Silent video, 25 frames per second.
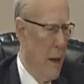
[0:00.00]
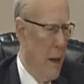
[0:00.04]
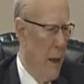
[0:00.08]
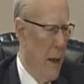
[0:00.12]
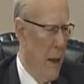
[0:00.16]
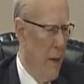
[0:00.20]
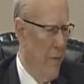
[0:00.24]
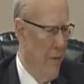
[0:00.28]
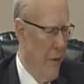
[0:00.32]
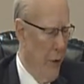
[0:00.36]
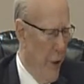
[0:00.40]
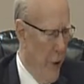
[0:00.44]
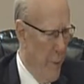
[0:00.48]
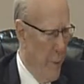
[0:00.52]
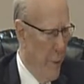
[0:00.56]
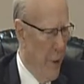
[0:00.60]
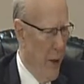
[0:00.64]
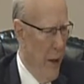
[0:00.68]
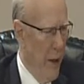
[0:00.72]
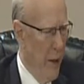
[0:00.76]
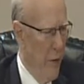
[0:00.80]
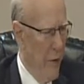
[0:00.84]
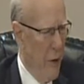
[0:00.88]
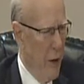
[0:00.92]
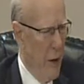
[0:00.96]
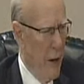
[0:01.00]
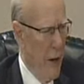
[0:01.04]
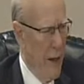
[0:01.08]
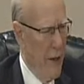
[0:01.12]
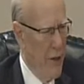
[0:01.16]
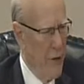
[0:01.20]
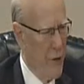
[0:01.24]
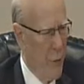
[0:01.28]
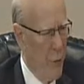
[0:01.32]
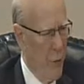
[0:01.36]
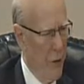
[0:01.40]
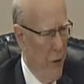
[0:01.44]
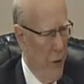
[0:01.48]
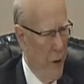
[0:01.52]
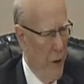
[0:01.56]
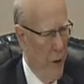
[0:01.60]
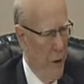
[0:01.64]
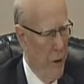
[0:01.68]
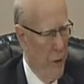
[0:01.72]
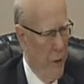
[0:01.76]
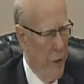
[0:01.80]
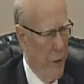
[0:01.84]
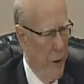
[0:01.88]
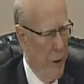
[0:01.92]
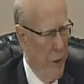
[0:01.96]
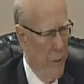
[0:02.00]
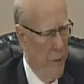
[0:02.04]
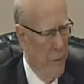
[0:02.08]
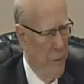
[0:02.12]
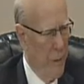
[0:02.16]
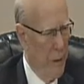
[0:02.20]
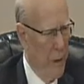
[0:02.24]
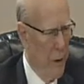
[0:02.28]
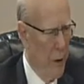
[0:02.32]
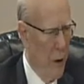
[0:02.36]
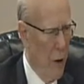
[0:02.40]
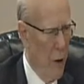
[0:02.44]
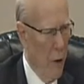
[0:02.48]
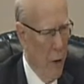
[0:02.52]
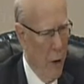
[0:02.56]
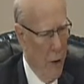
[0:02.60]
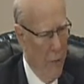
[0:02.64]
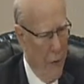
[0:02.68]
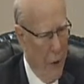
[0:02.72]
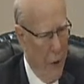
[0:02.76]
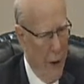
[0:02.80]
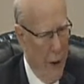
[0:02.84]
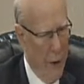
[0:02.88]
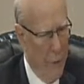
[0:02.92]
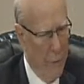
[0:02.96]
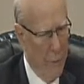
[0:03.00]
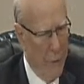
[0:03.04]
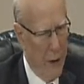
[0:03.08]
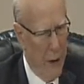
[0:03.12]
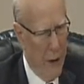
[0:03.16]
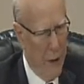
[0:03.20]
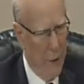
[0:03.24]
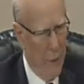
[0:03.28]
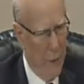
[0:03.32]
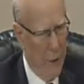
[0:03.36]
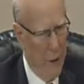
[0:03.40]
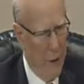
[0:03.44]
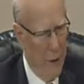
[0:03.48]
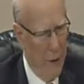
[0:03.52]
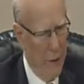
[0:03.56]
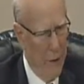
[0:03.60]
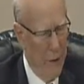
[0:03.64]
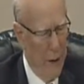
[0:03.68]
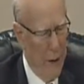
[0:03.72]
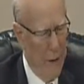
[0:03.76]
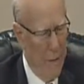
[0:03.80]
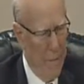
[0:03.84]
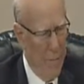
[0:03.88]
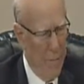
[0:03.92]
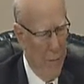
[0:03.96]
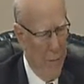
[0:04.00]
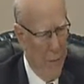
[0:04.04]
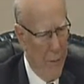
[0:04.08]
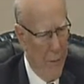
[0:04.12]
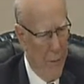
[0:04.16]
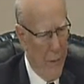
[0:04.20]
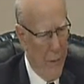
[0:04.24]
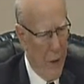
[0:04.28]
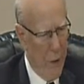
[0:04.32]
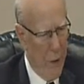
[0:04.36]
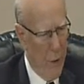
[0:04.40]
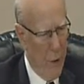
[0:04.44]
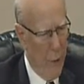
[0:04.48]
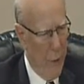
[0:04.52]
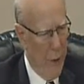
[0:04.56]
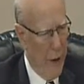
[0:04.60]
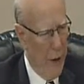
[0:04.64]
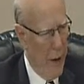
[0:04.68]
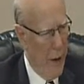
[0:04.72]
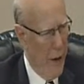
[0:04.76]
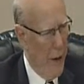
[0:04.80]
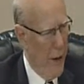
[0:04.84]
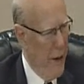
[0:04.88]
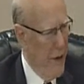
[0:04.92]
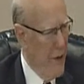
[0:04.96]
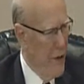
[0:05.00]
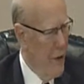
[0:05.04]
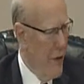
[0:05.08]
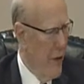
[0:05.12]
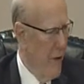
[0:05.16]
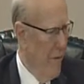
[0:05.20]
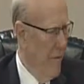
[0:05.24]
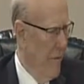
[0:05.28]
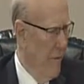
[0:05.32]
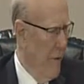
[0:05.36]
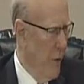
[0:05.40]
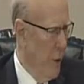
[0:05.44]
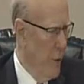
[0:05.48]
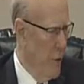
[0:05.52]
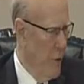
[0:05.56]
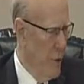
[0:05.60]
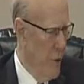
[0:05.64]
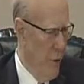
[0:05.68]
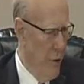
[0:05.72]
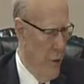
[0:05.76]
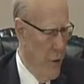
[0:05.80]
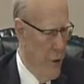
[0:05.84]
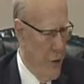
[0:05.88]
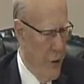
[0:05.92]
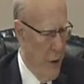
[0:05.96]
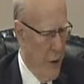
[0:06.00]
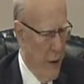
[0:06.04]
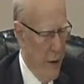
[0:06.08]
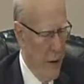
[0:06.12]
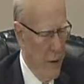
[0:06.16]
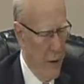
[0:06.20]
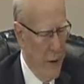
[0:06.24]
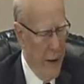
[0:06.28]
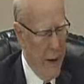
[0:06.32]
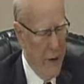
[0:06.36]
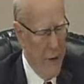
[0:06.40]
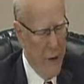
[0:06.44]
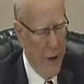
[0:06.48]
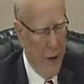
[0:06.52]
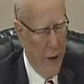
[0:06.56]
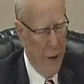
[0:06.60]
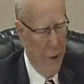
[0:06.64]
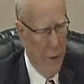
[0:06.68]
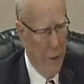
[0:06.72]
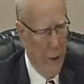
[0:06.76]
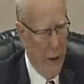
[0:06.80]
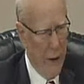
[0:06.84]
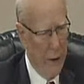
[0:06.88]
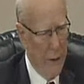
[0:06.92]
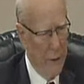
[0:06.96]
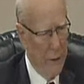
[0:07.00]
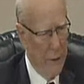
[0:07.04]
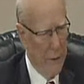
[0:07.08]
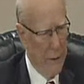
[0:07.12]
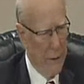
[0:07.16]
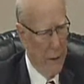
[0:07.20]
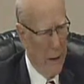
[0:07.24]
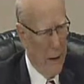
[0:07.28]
I'm very proud of the last one that all of you helped out with, where we got 87 votes in the Senate. That set a record.